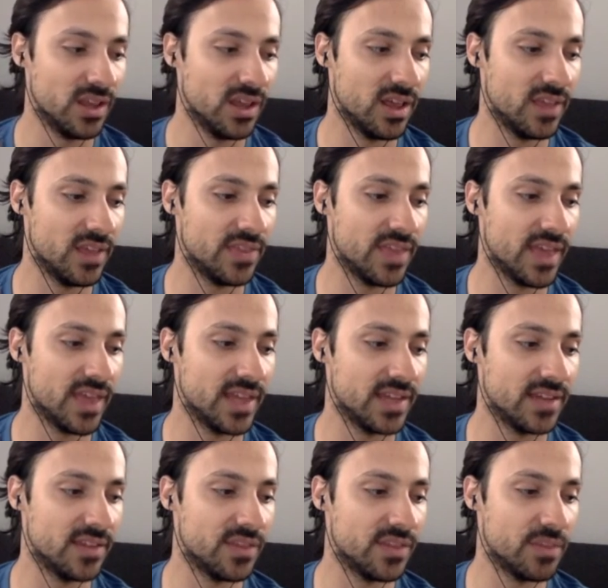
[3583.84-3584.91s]

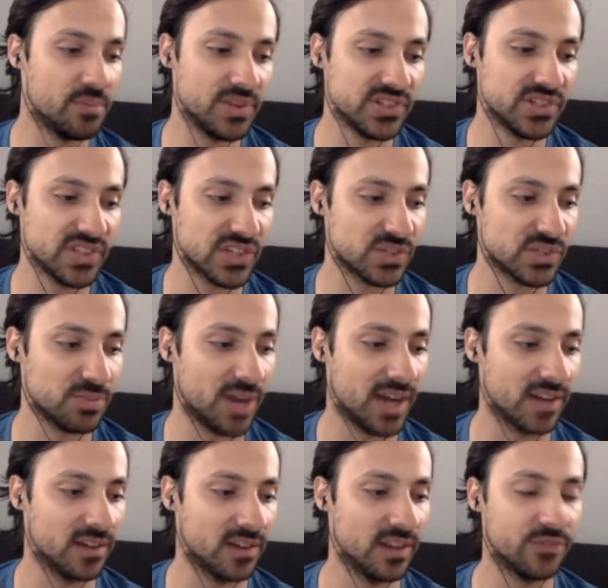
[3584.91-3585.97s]
then the business
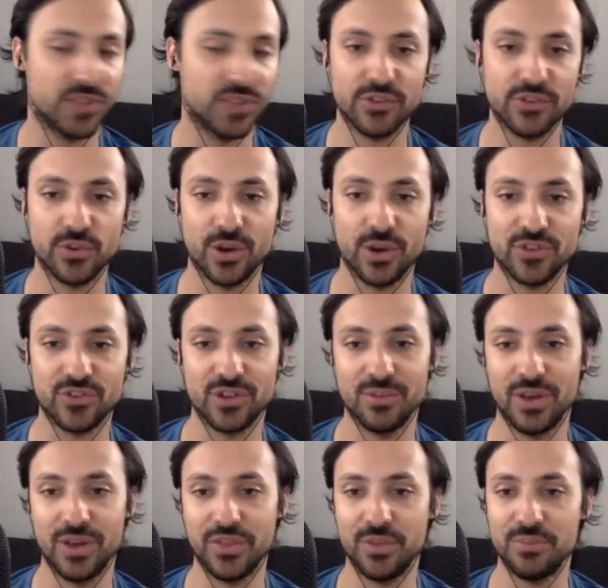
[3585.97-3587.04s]
model, if they have a question
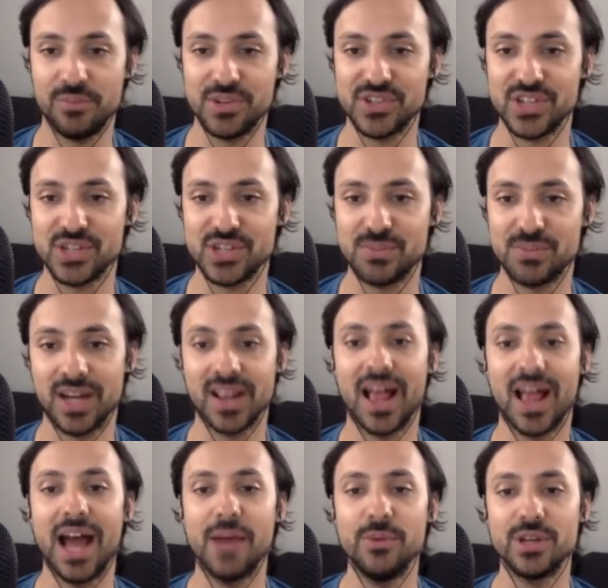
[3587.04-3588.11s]
about the business model,
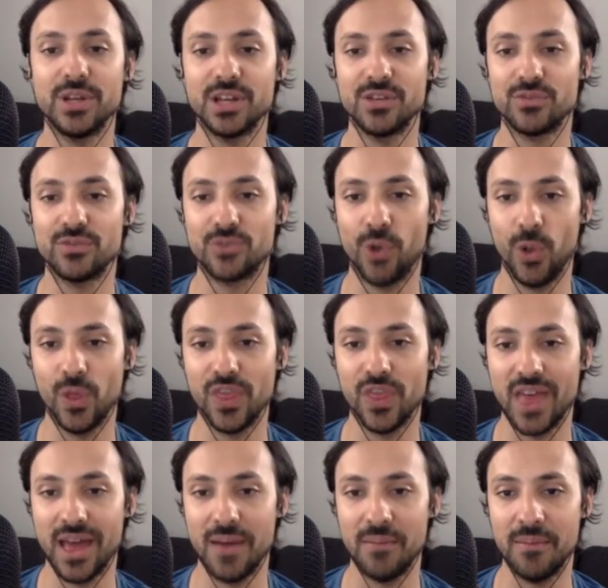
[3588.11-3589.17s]
I would enroll
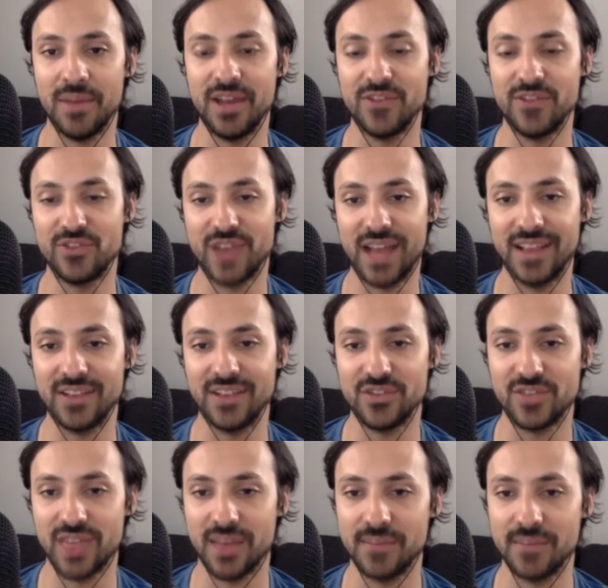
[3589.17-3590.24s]
them and
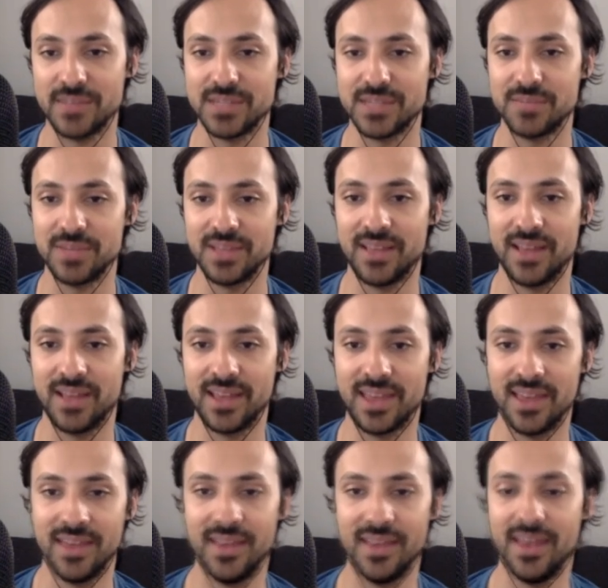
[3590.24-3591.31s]
challenge them to be like,
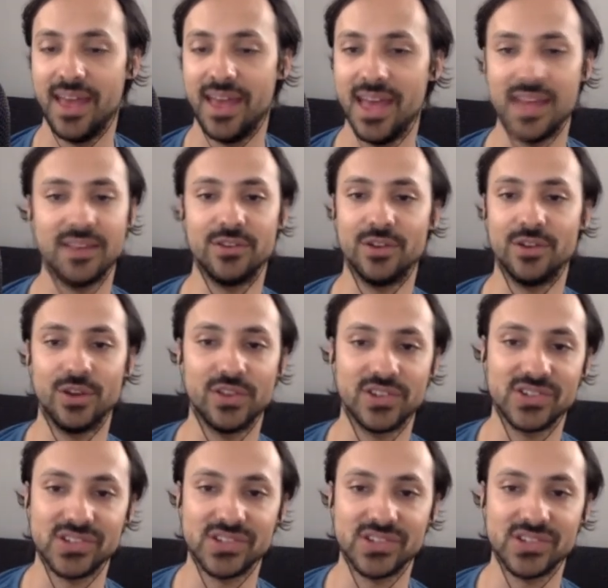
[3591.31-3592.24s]
hey, this